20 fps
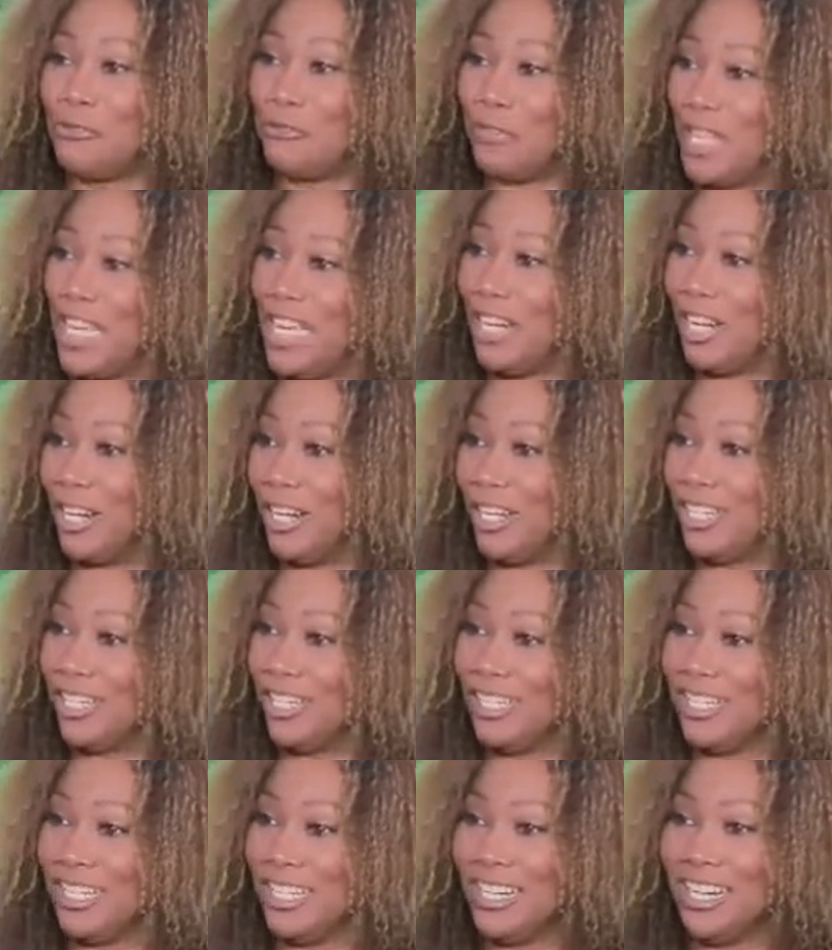on fear
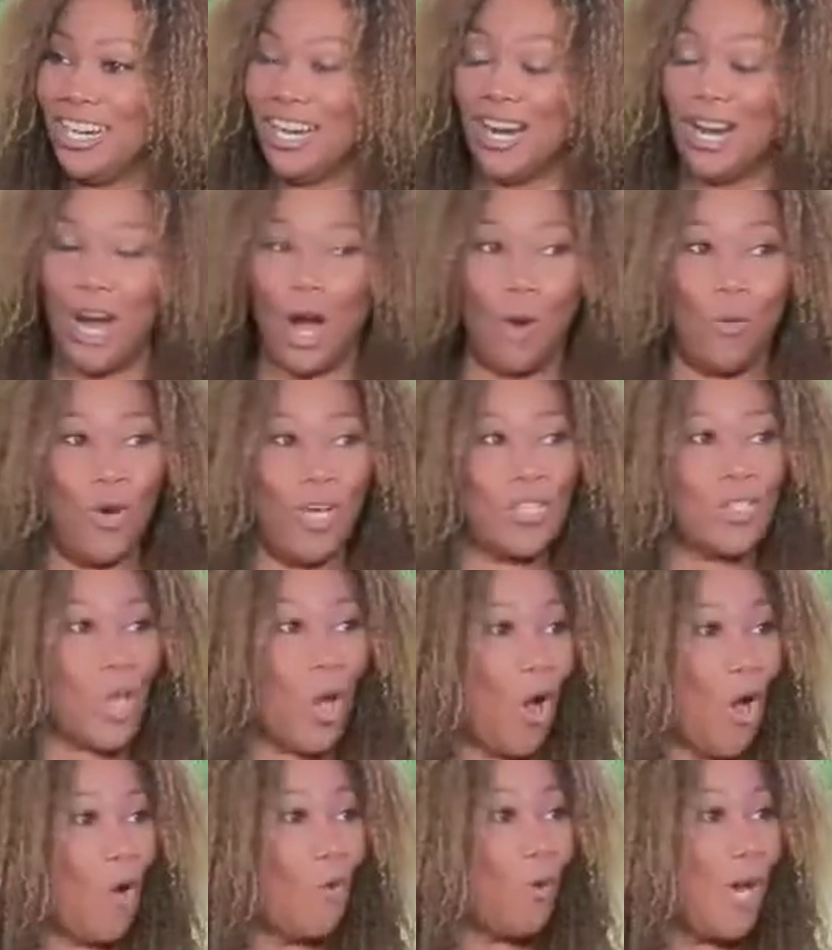or what's
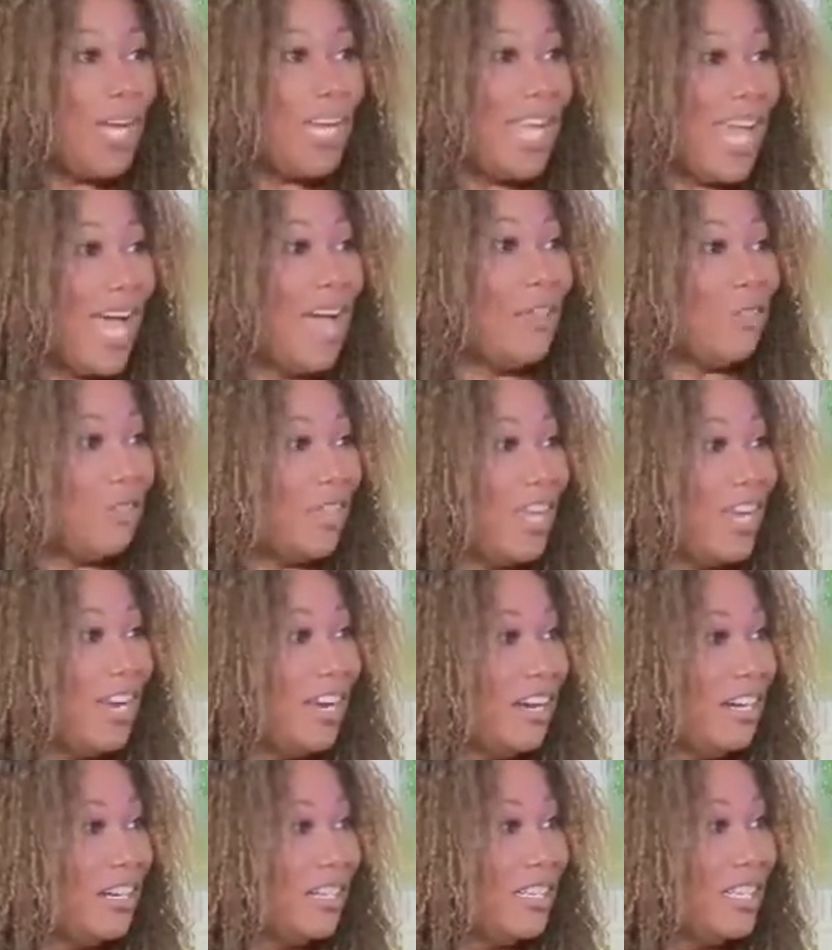already out
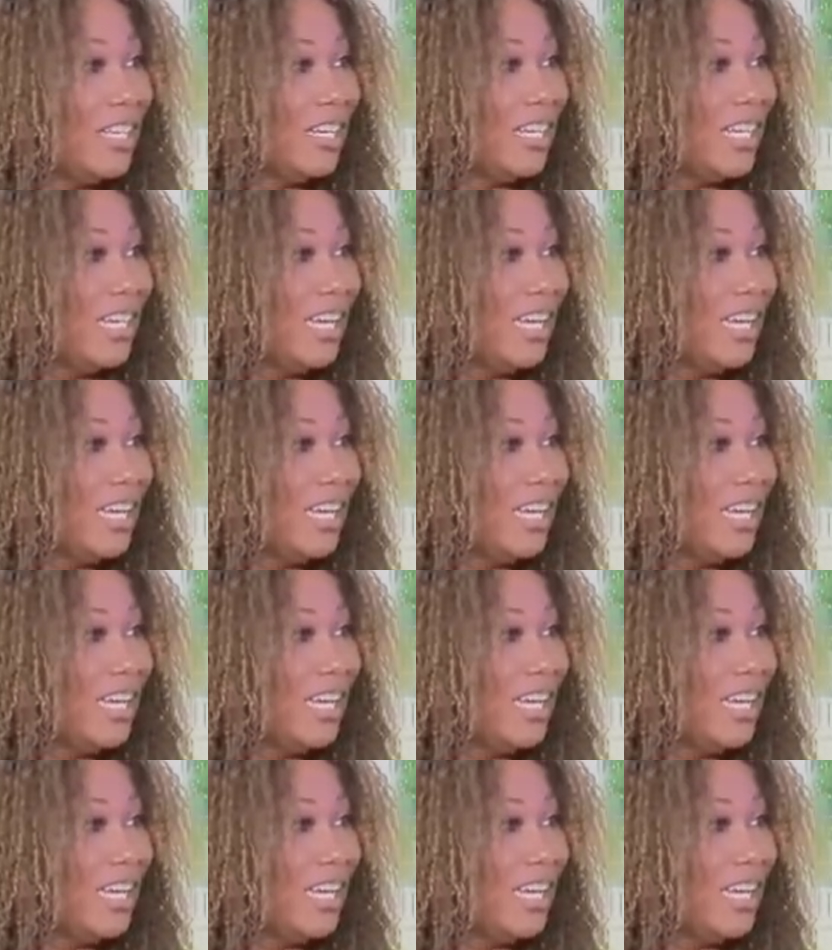there,